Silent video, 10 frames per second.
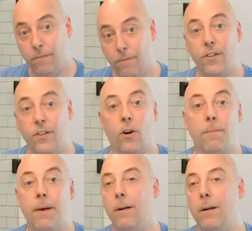VR
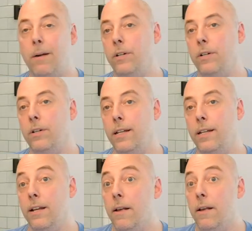compatible, and
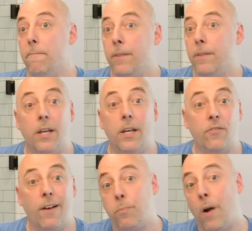the PS5 will
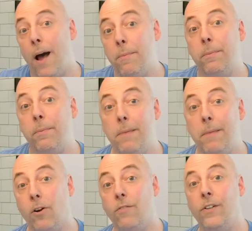probably make
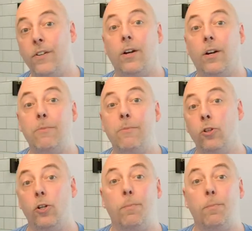our VR games
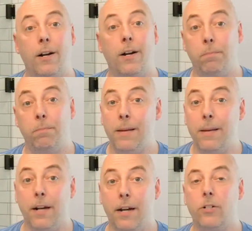look better, play
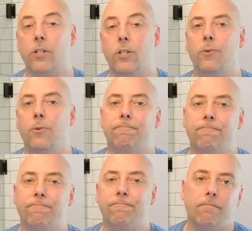better. So
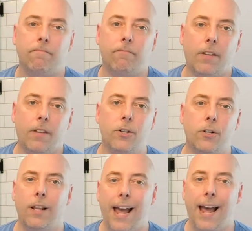there's a
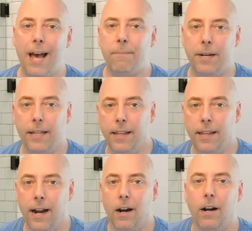lot happening there.
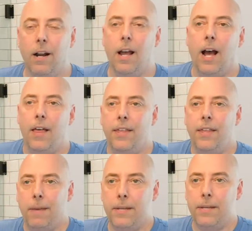I think
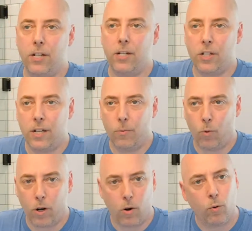maybe they just didn't want to
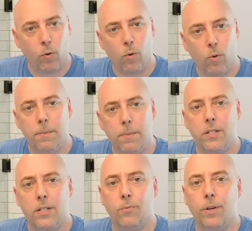overwhelm us
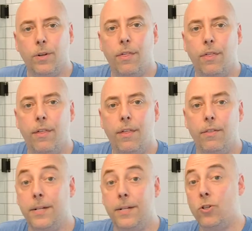with the
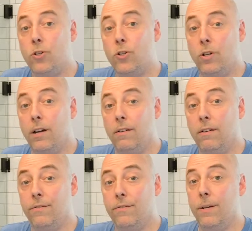potential of
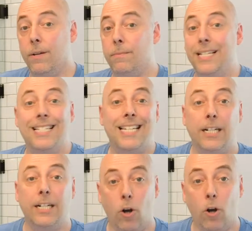some insane
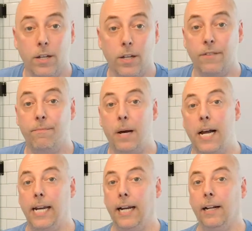cost of
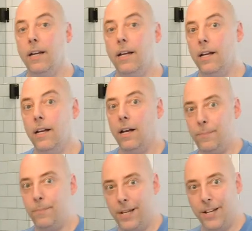buying a
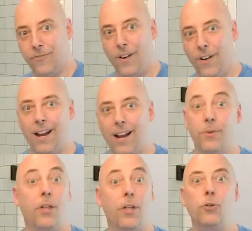PS5 with a
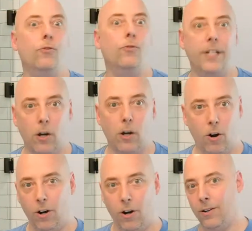new
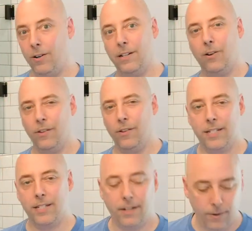VR and all this.
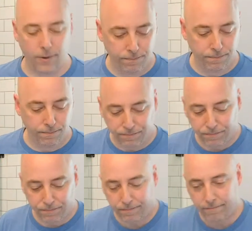So
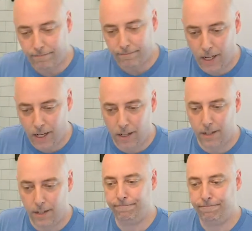
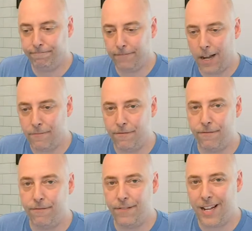I'm
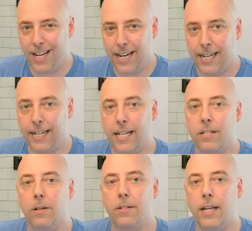fine as long as
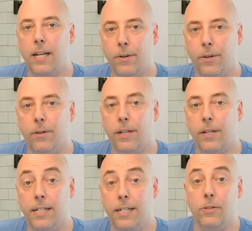I know they're going to
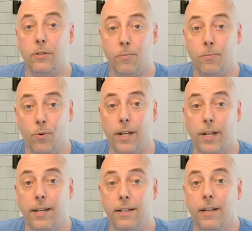continue supporting
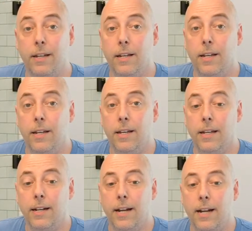it. And I
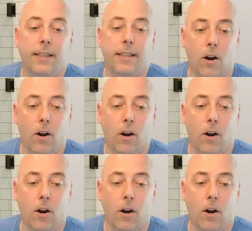think they are.